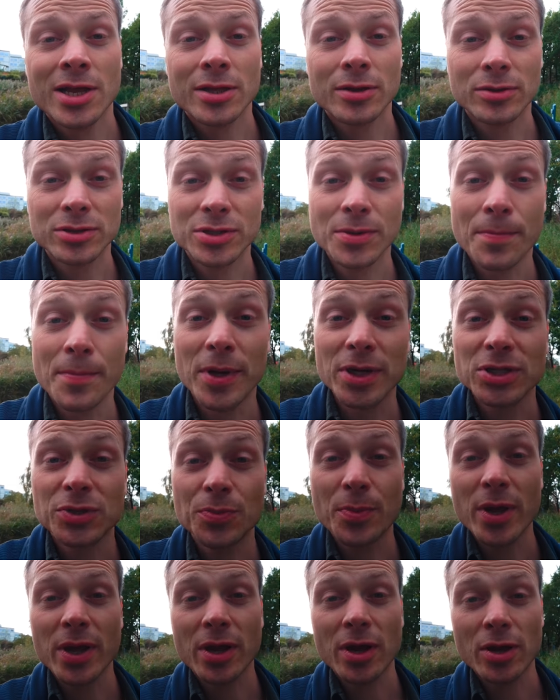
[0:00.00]
there's a much
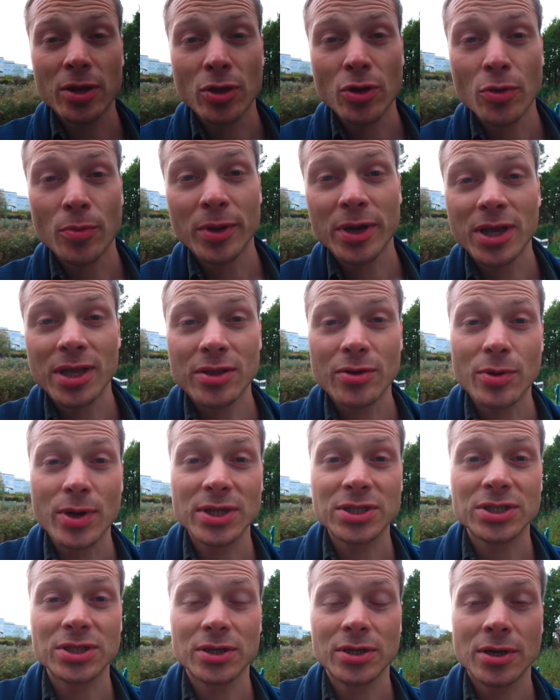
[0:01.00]
bigger human
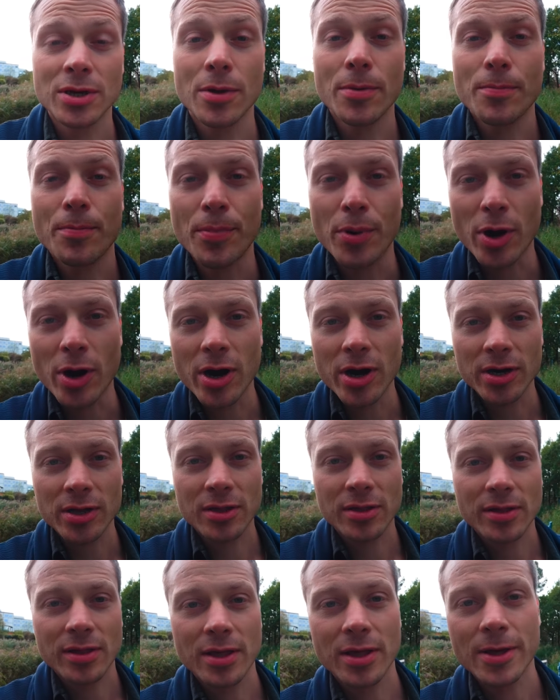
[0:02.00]
interaction part
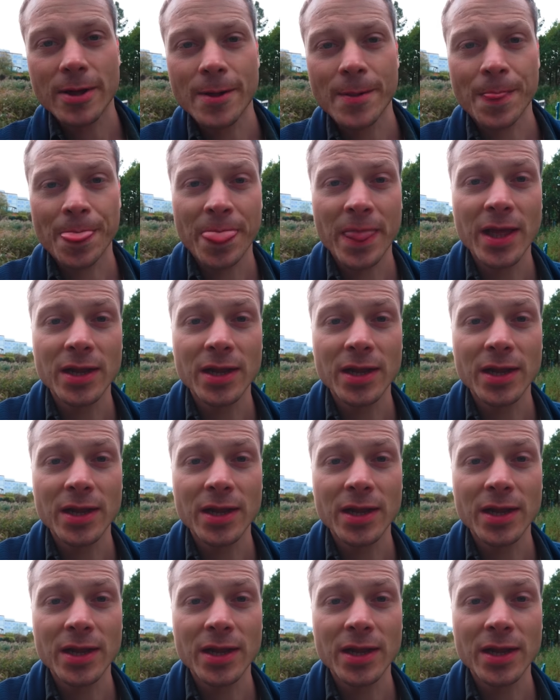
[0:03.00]
um,